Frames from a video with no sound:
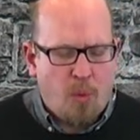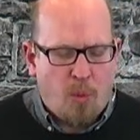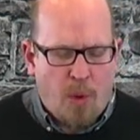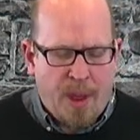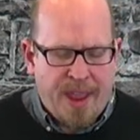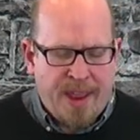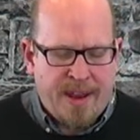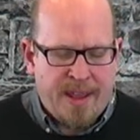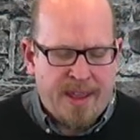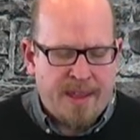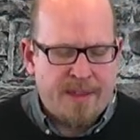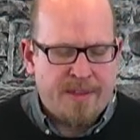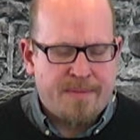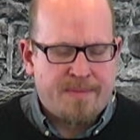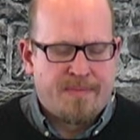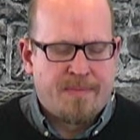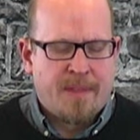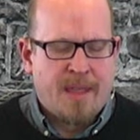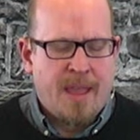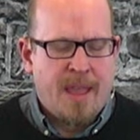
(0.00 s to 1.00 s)
waiting
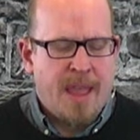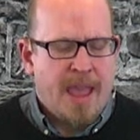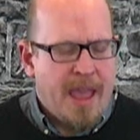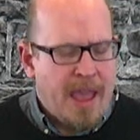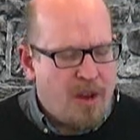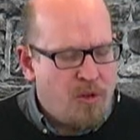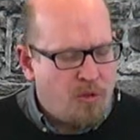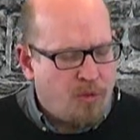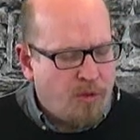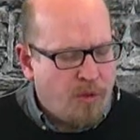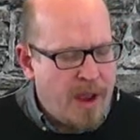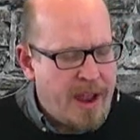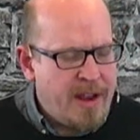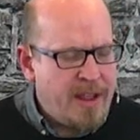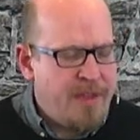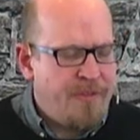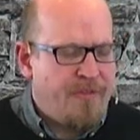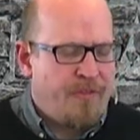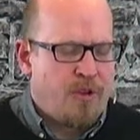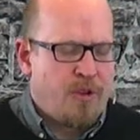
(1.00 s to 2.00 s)
and
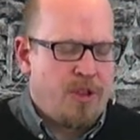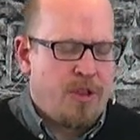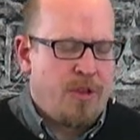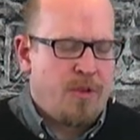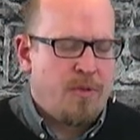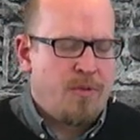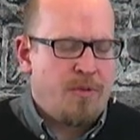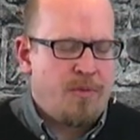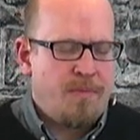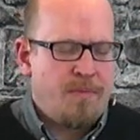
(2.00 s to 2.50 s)
ready for you.